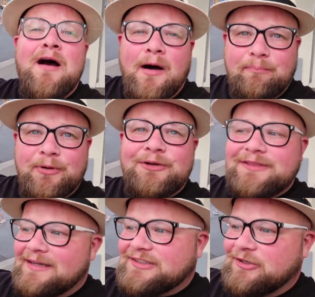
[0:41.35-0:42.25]
a
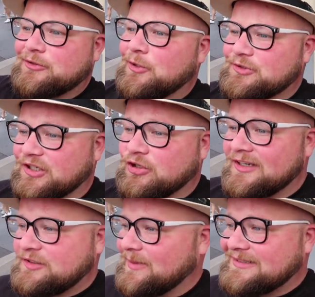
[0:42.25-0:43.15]
birthday so close to
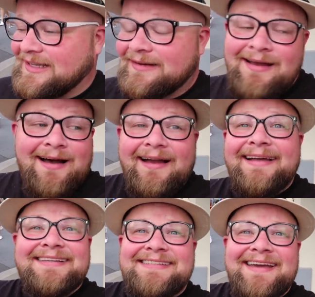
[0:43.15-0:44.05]
Christmas, and I
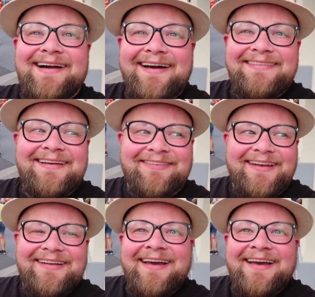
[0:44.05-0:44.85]
gotta say, I love it.